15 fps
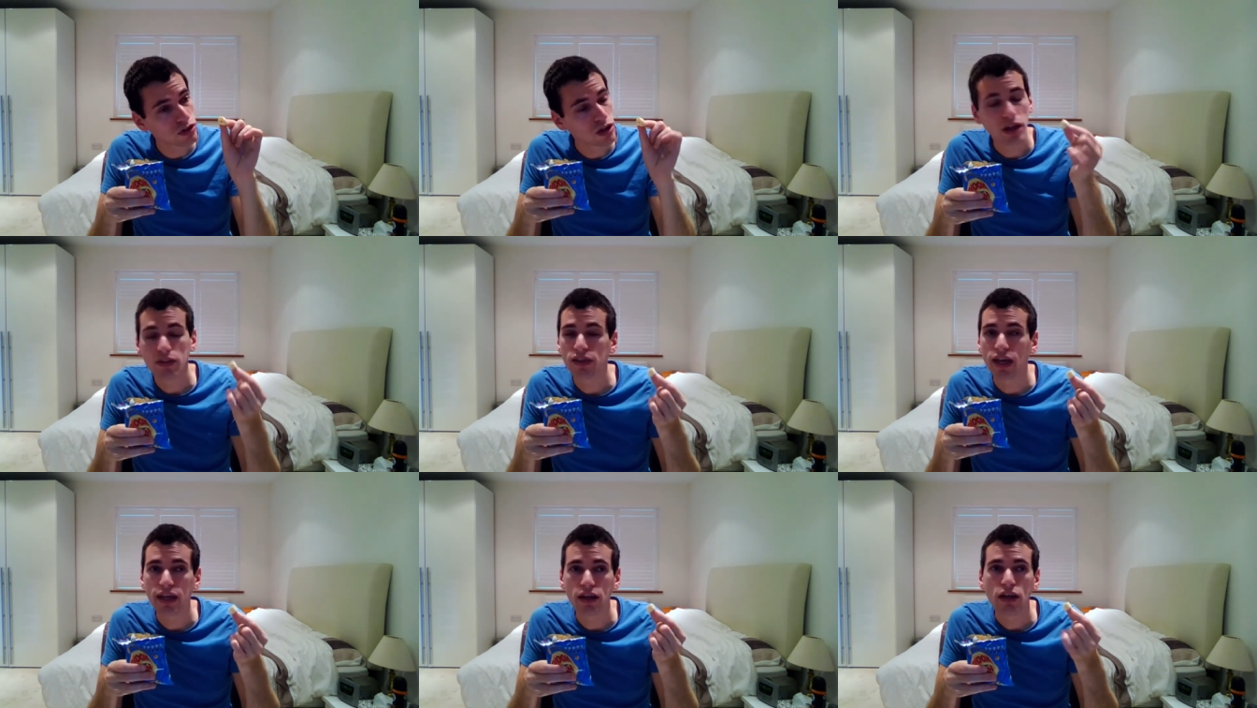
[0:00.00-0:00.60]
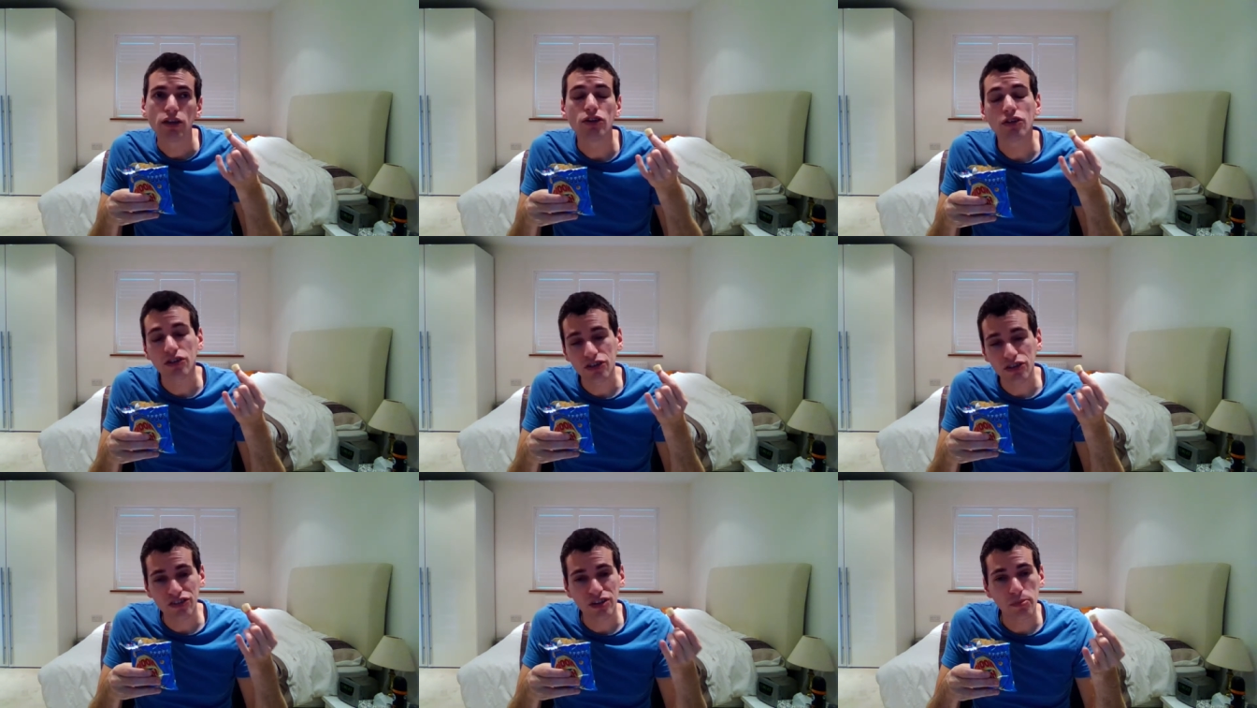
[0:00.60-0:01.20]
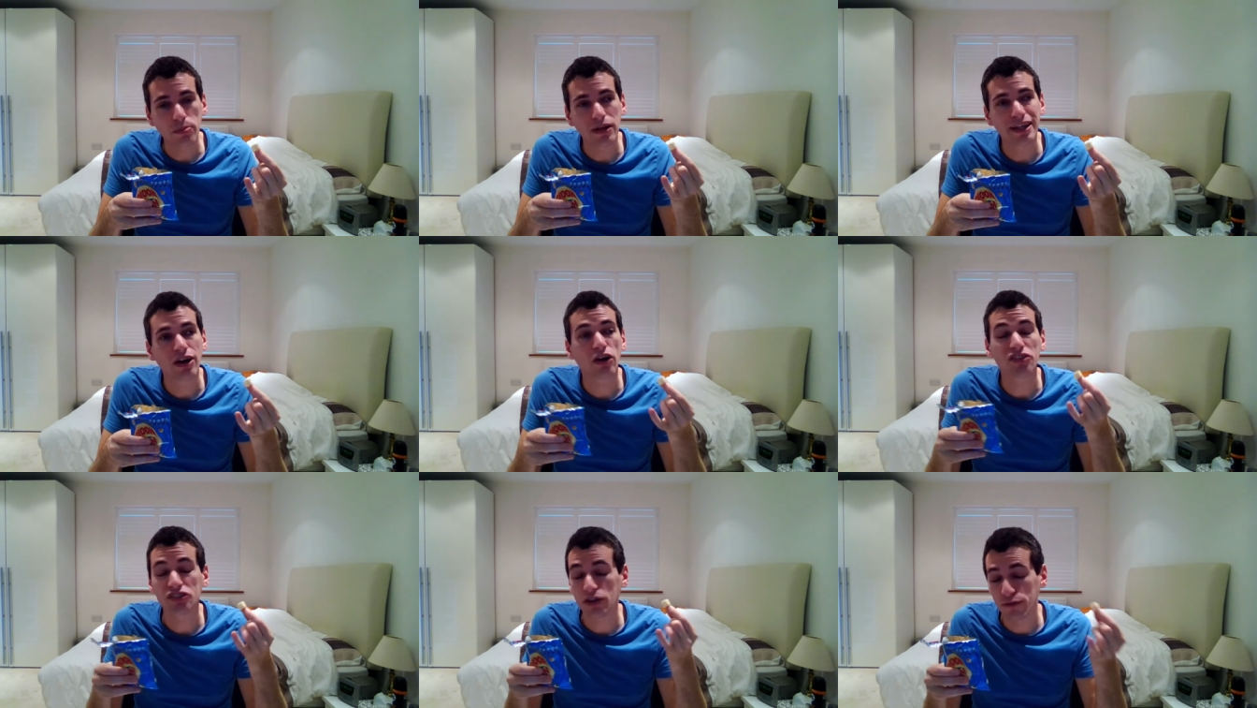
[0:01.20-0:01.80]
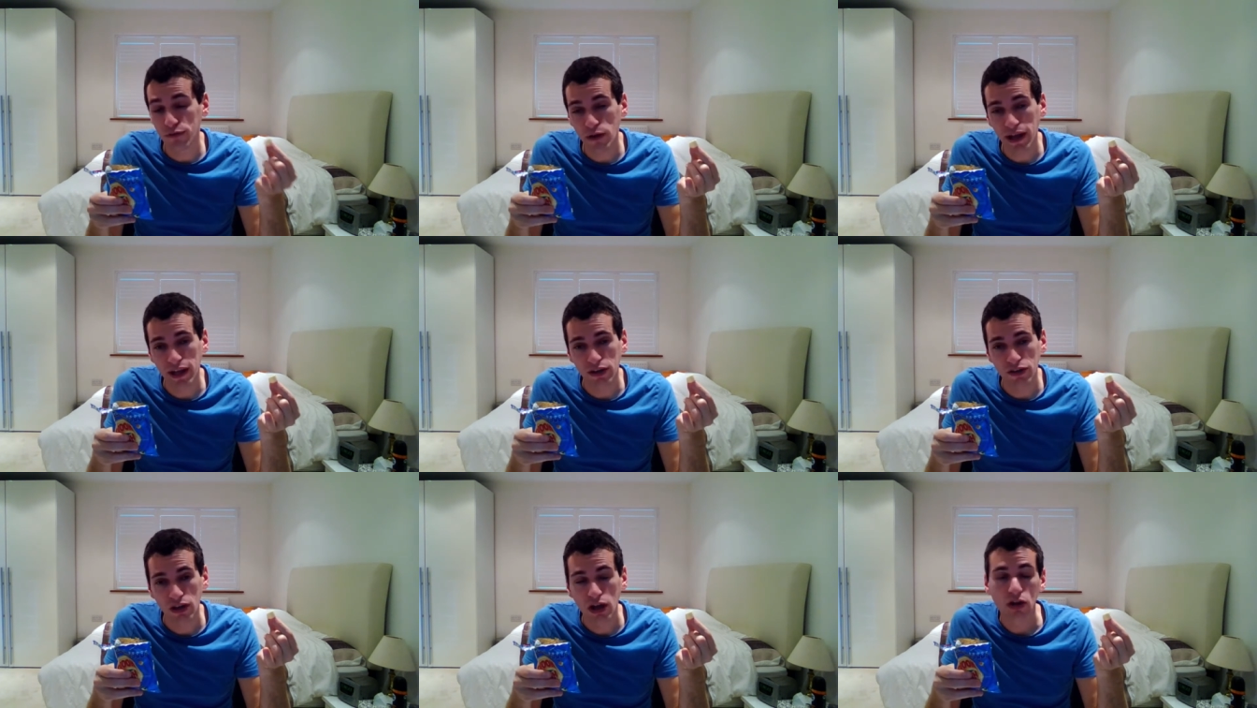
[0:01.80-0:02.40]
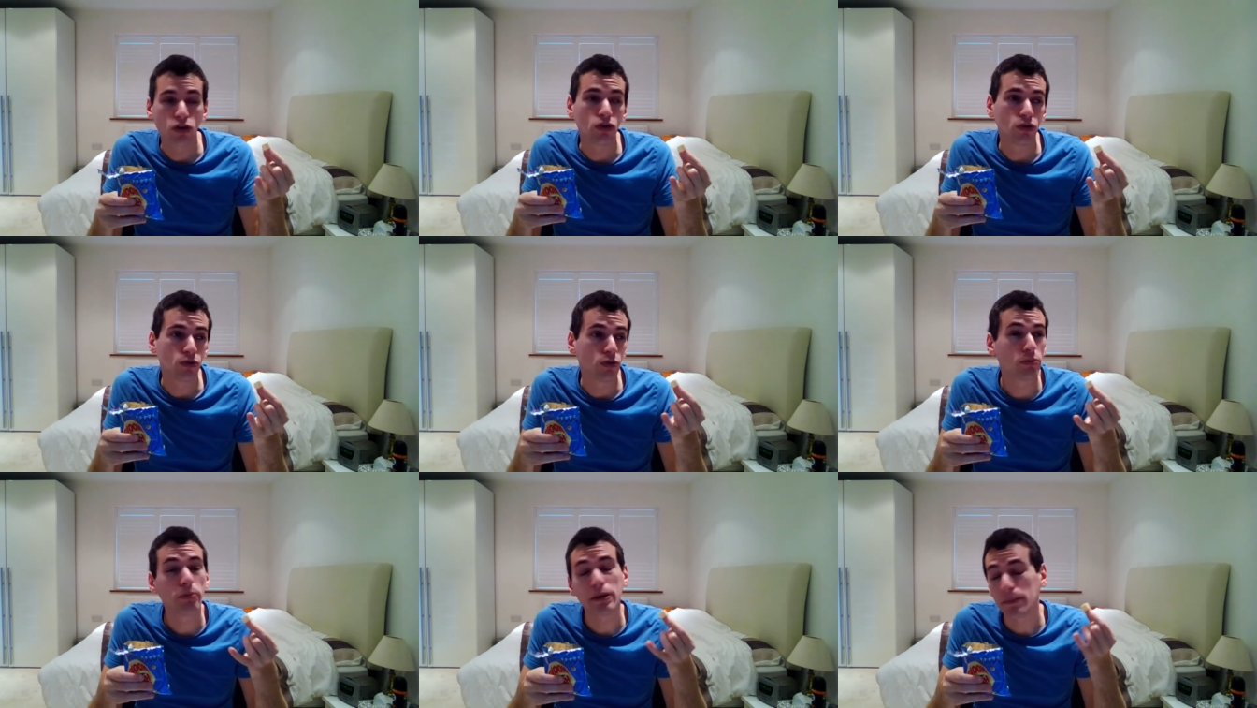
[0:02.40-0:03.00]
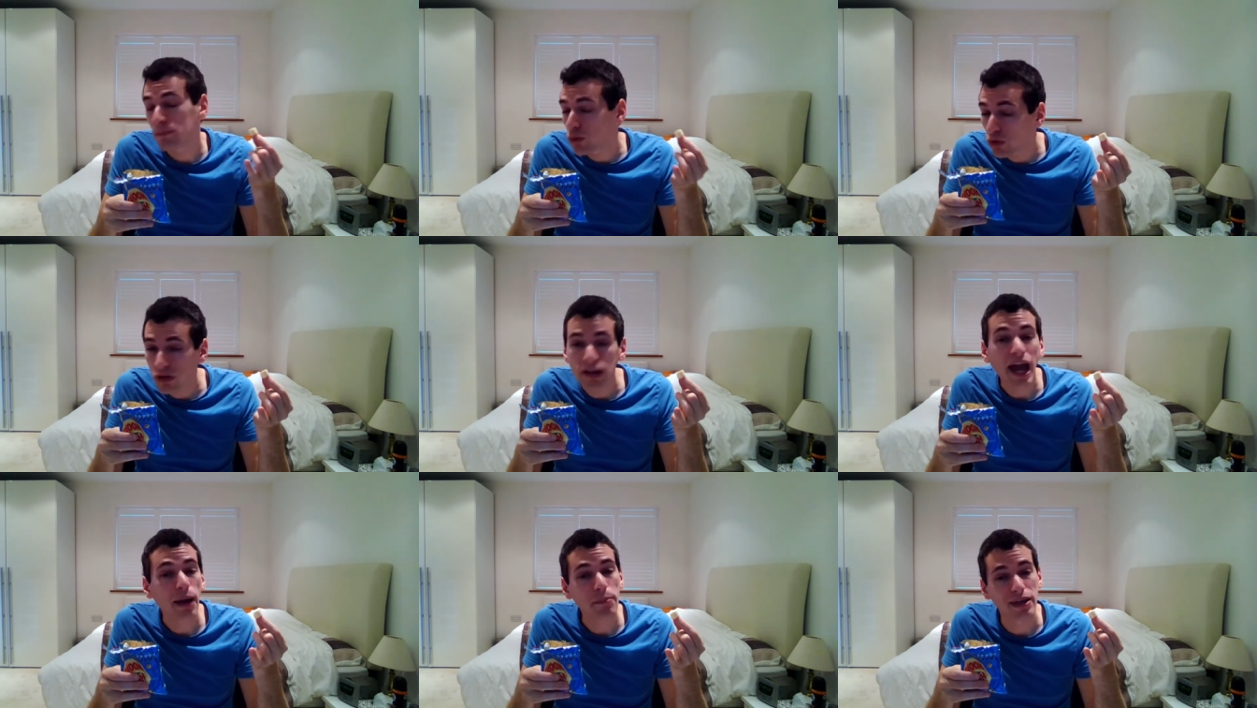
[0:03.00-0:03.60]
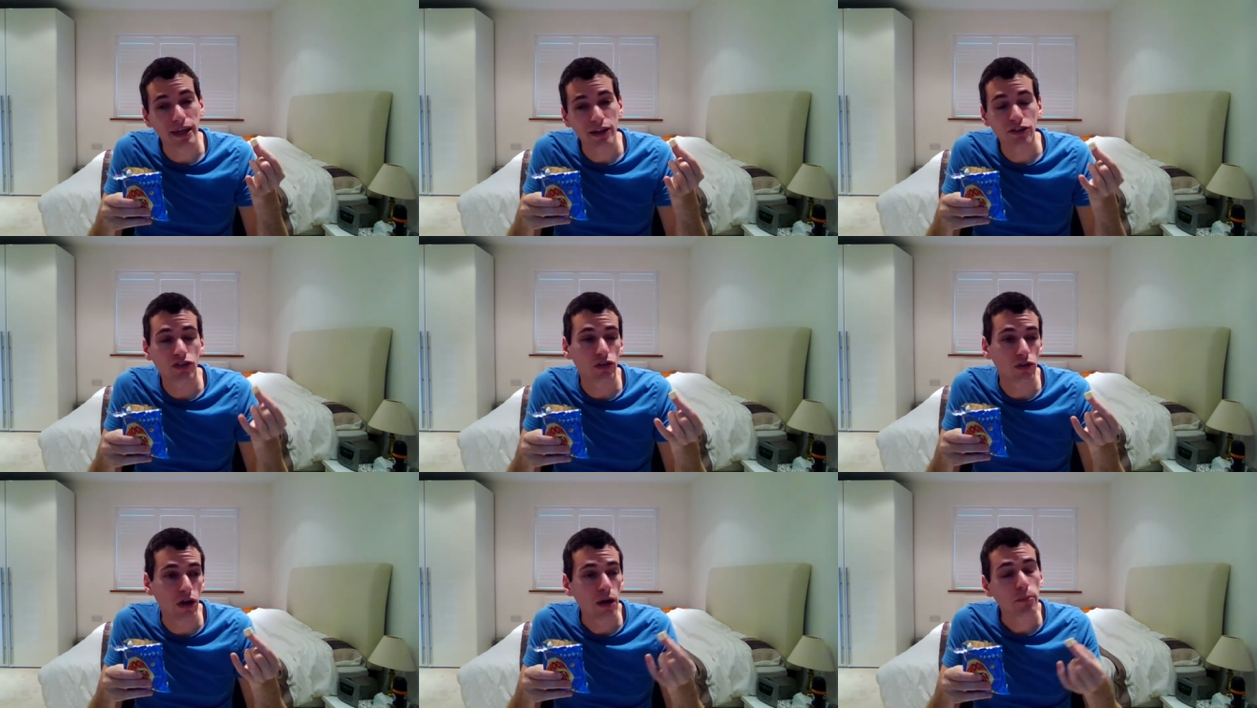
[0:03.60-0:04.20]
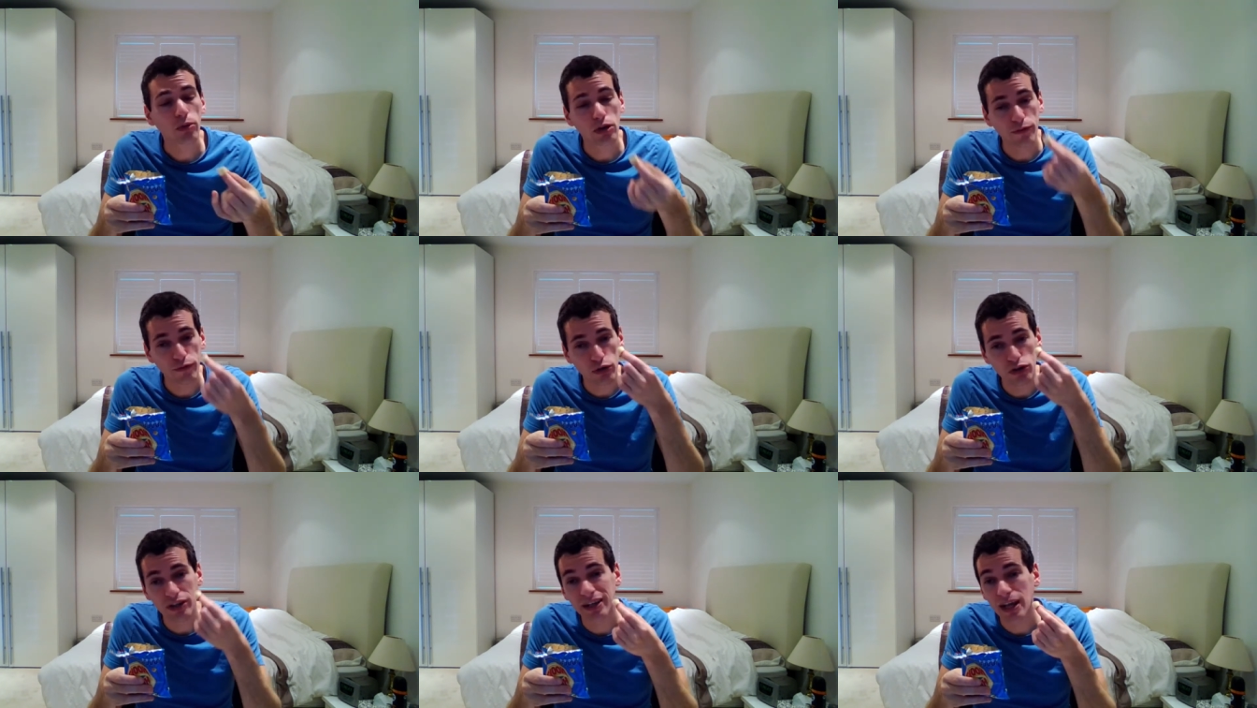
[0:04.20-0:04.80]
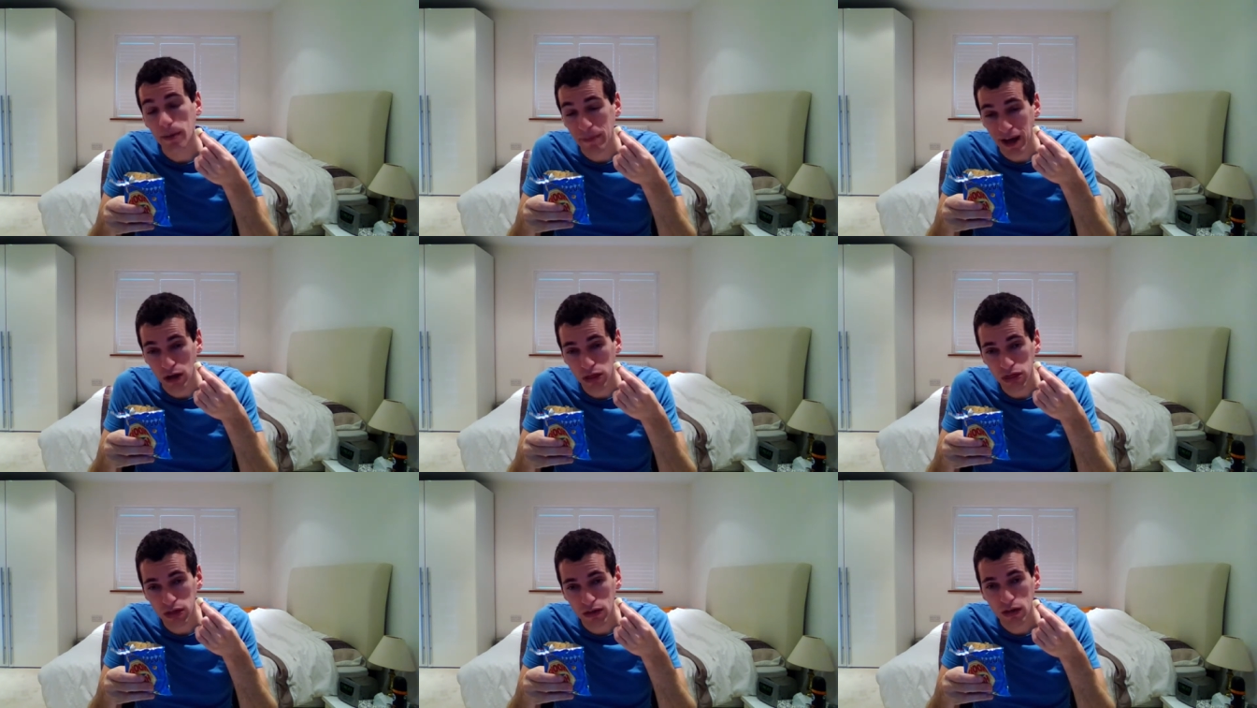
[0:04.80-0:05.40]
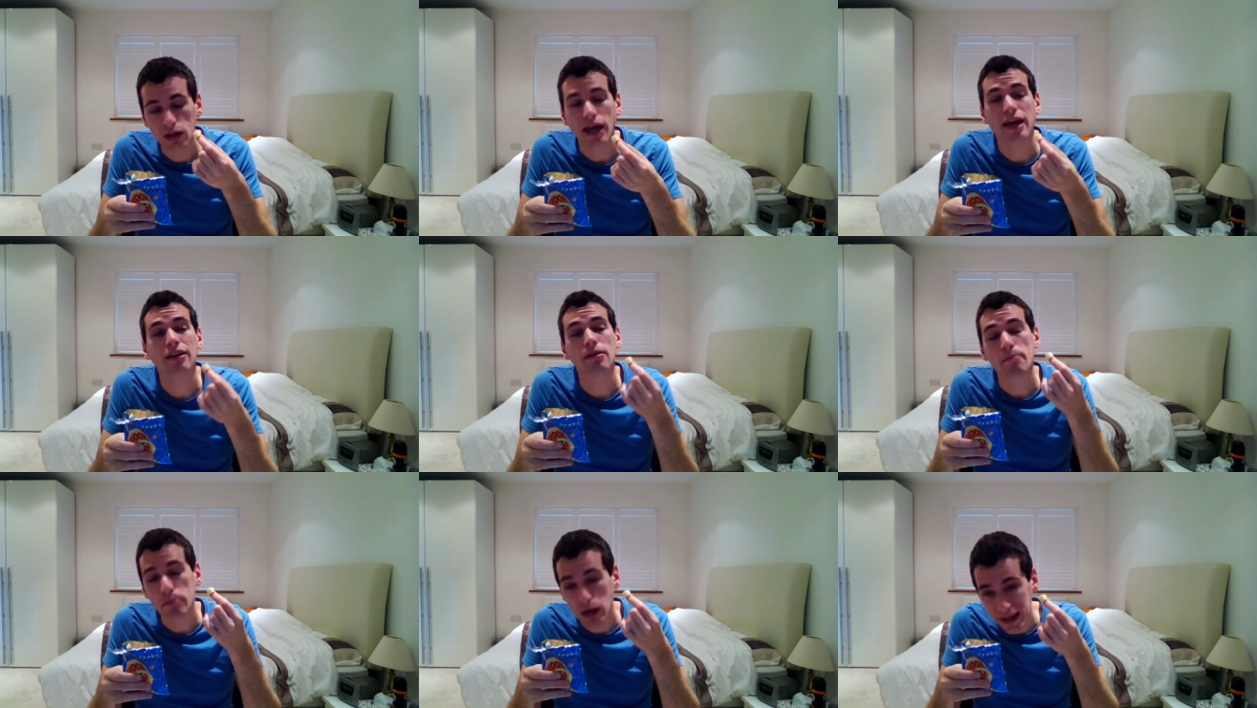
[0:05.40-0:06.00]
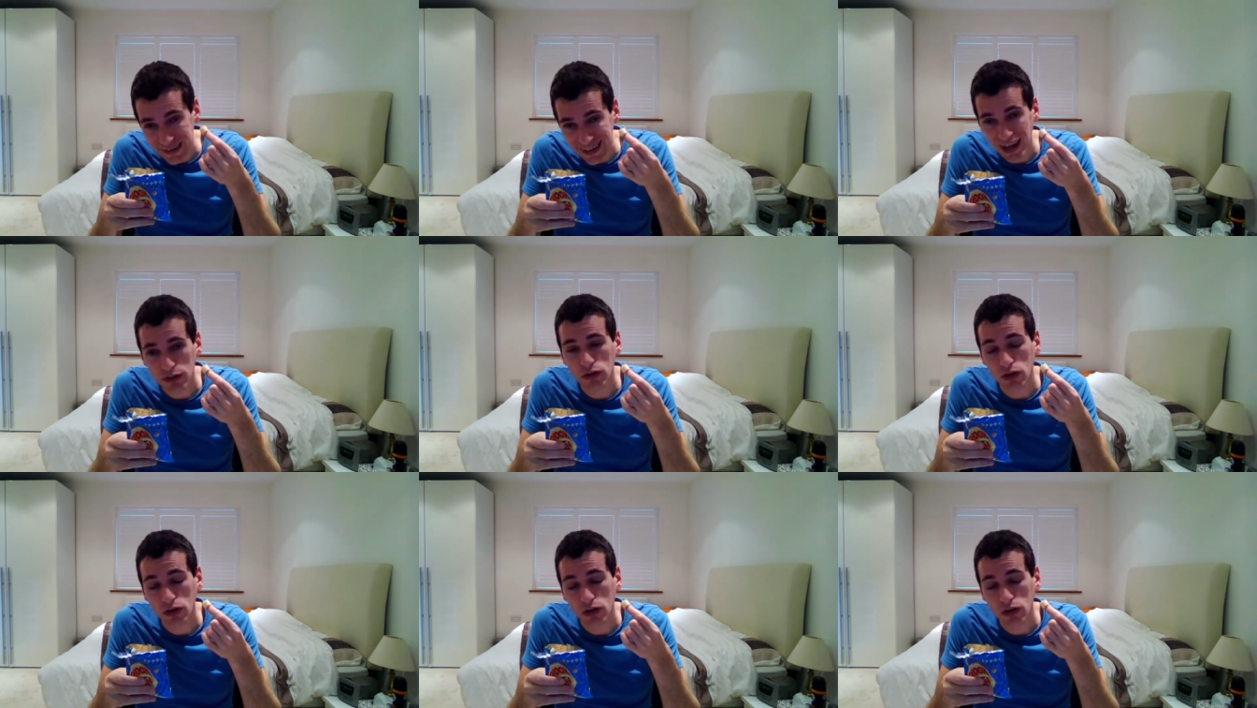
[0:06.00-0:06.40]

then you can just simply ask a friend who will be more than happy to put the food in their mouth and bite down on